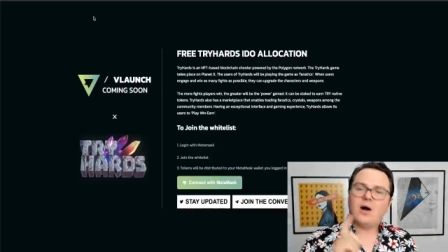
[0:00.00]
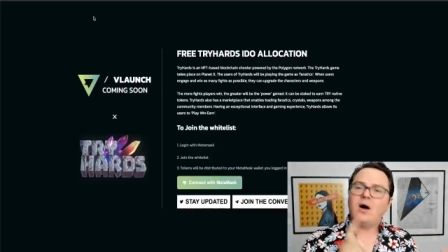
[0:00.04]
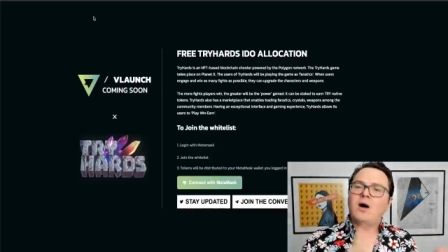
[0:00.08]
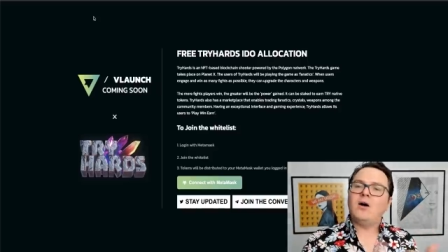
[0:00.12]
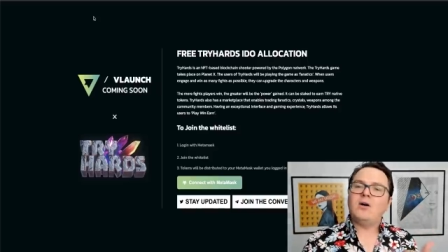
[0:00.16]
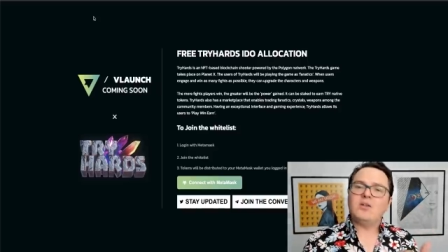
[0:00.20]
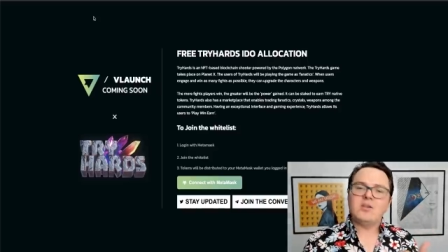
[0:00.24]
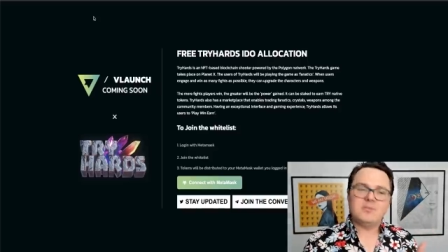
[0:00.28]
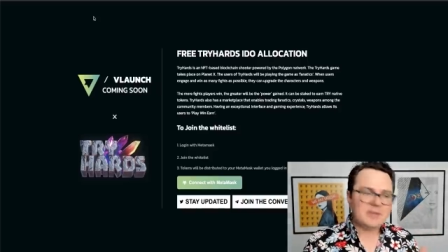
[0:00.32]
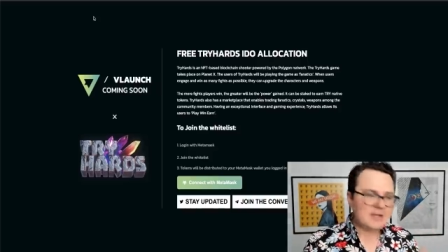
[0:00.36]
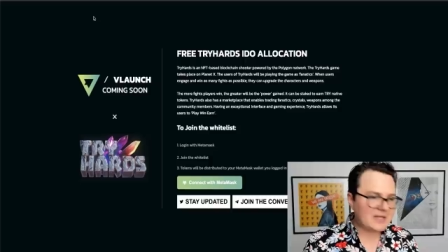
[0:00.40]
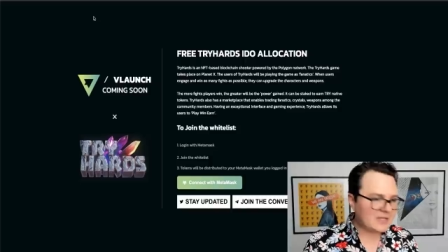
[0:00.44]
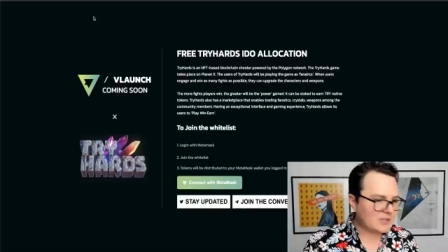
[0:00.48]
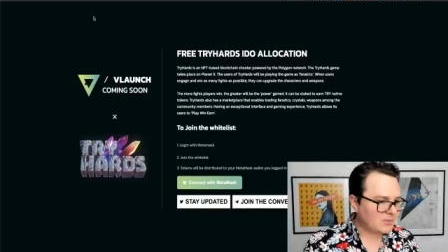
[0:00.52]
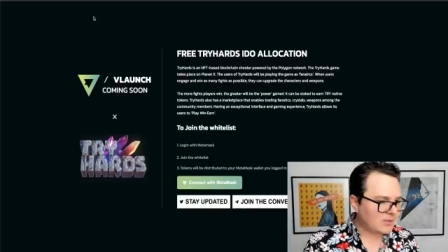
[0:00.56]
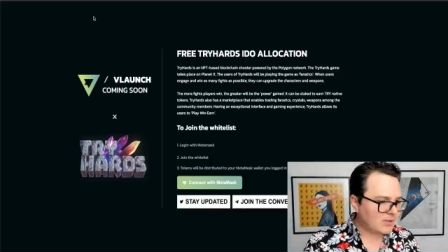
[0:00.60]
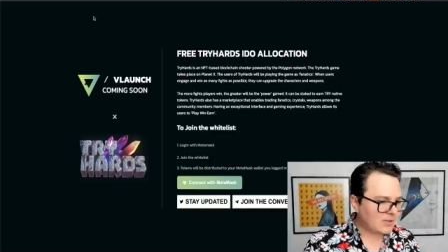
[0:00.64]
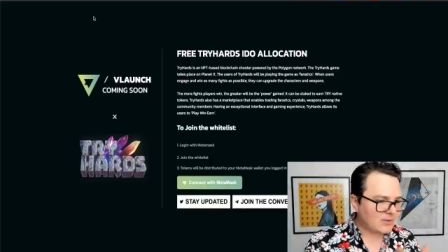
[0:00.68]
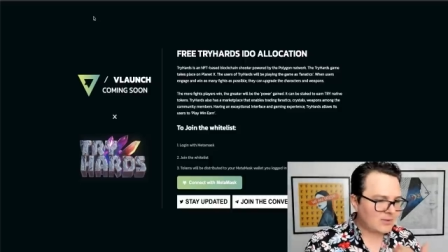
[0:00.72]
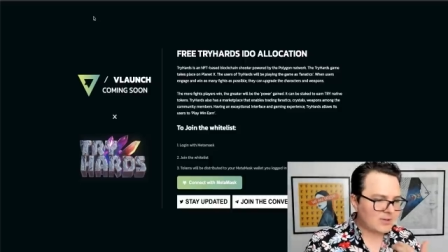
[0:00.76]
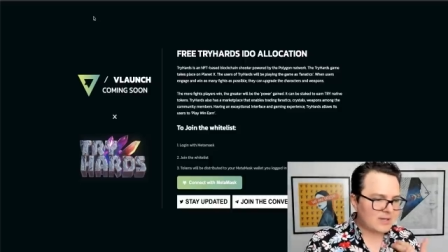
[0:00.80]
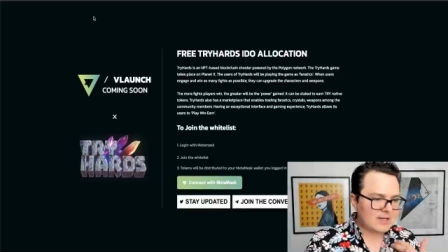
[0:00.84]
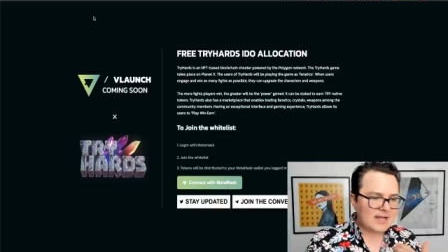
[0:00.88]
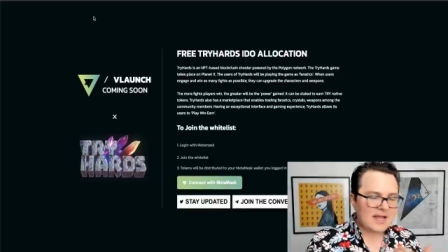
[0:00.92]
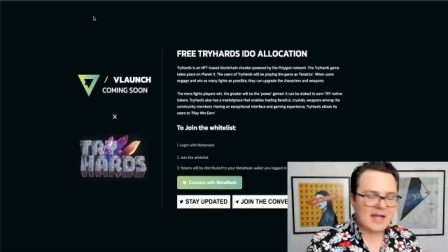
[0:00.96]
all the big
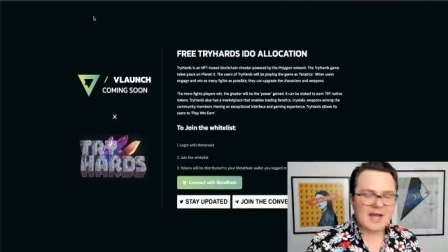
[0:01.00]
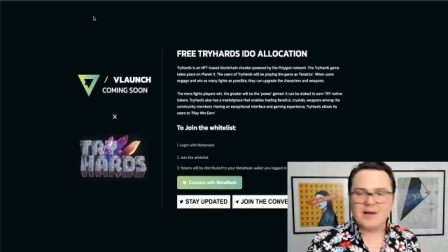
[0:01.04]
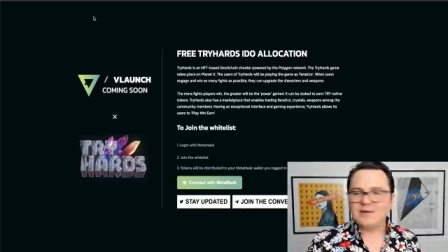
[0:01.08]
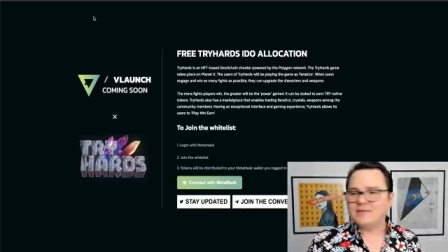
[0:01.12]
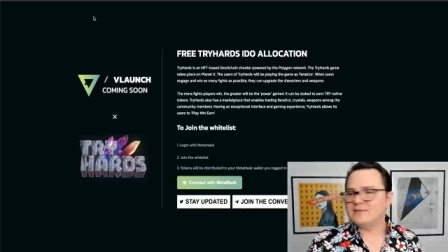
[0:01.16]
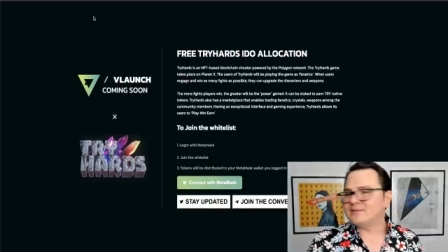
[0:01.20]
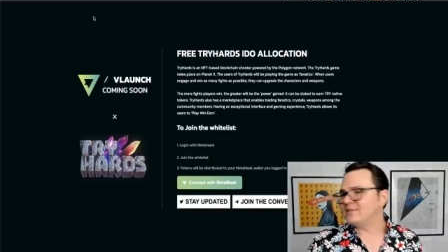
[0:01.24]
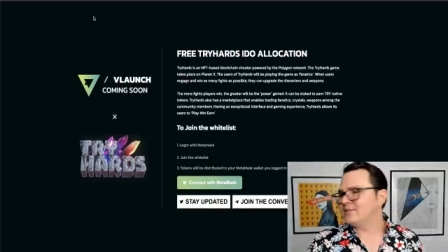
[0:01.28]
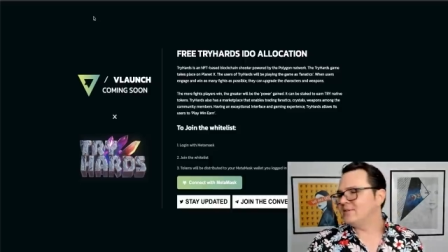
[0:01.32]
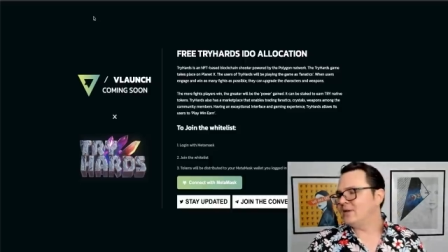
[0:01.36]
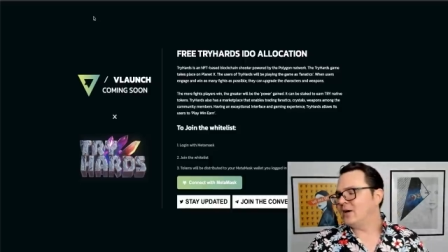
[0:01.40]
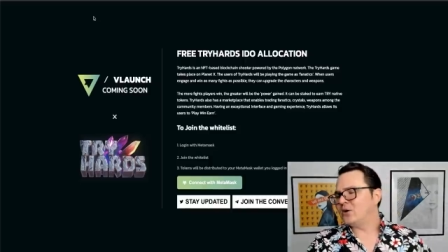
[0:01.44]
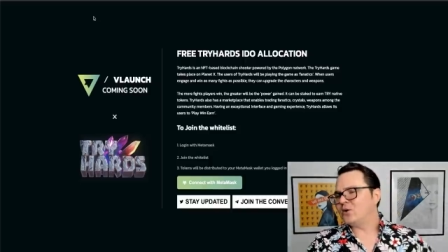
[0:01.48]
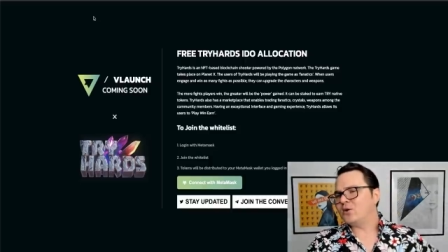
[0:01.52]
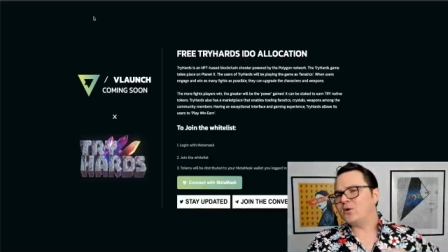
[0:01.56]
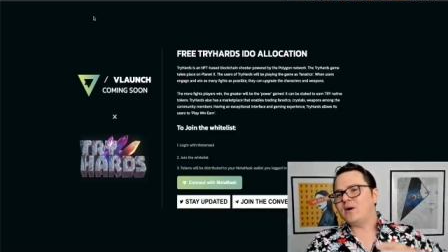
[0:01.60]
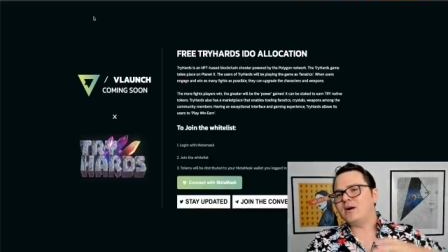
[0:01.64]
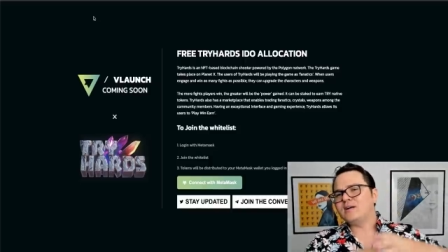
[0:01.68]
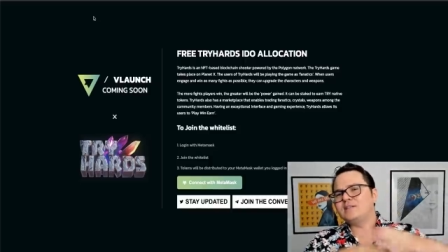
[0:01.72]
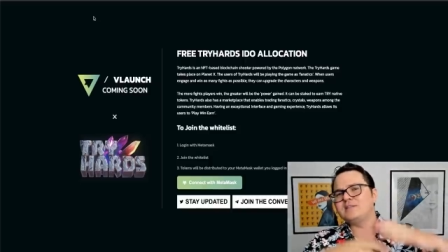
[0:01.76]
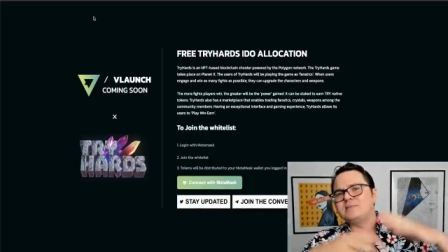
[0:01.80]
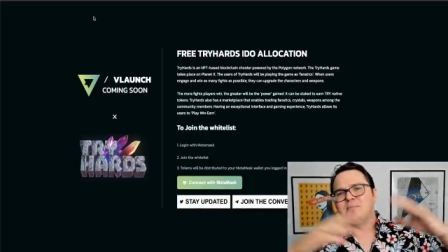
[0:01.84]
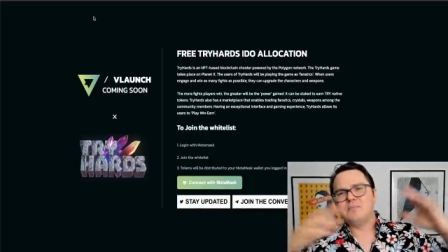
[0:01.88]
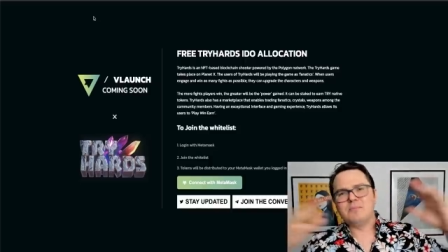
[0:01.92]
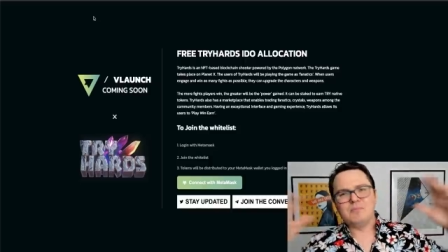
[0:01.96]
Twitter accounts
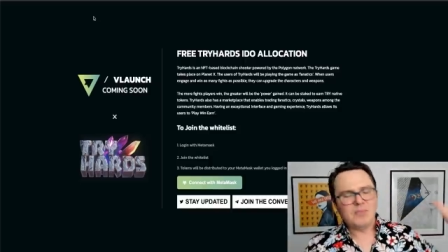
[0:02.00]
across